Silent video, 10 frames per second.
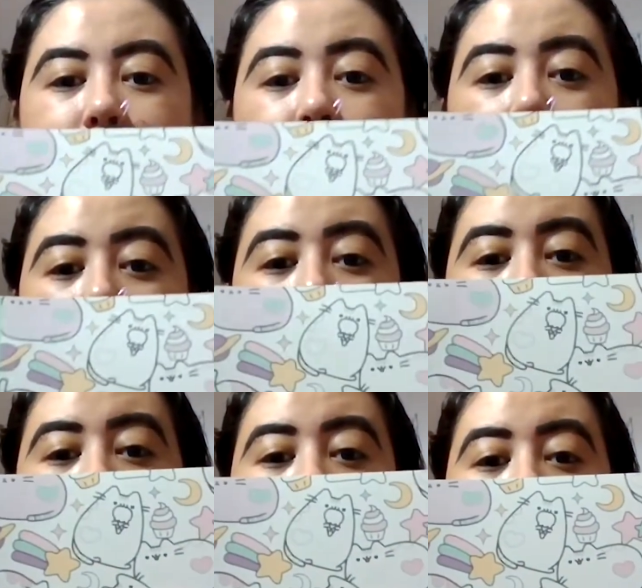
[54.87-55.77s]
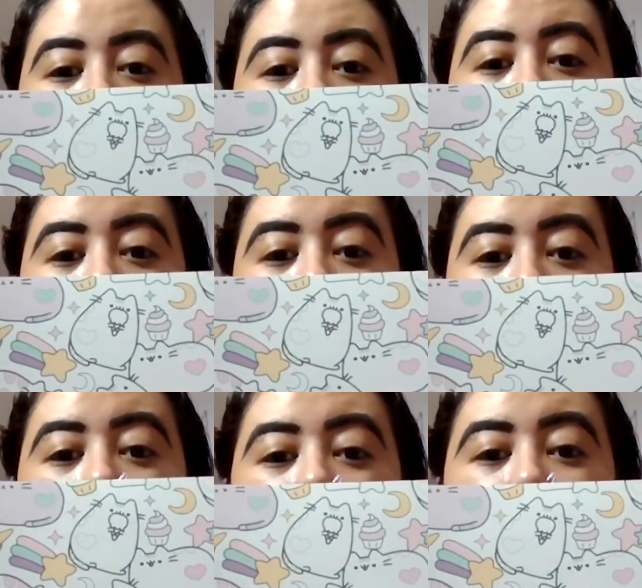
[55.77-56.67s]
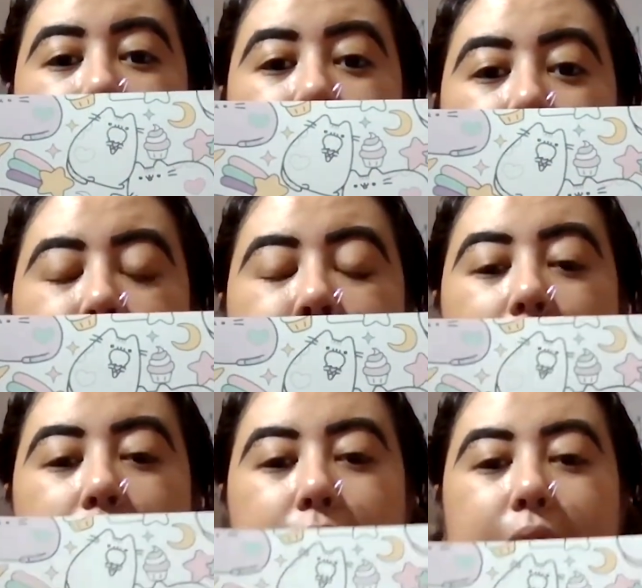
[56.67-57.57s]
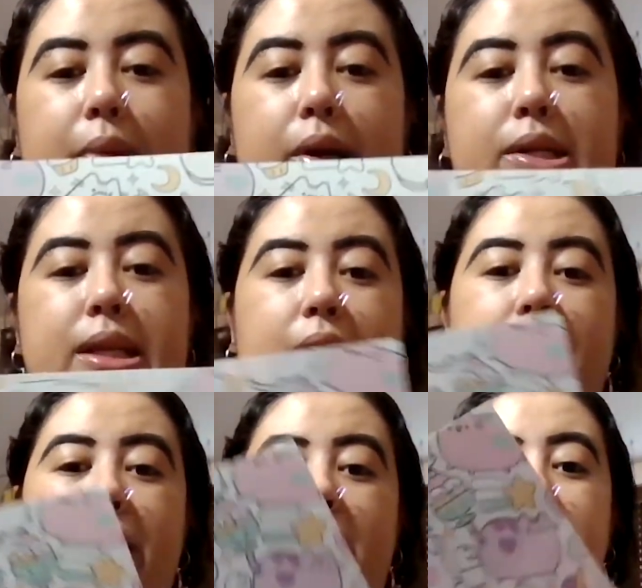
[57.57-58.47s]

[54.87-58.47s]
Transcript: So there are a lot of adult coloring books out there.